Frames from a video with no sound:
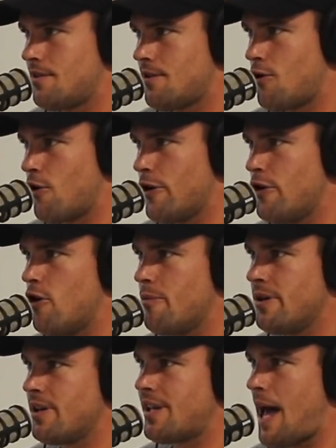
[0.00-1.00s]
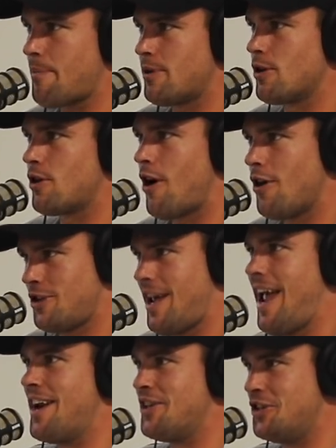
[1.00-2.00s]
Corey Norman, captain, coach,
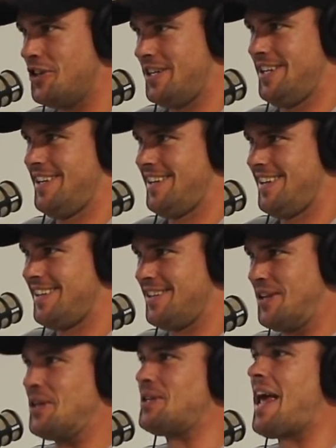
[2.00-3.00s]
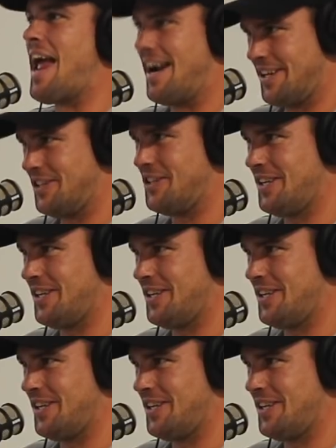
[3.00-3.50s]
energy. Just energy.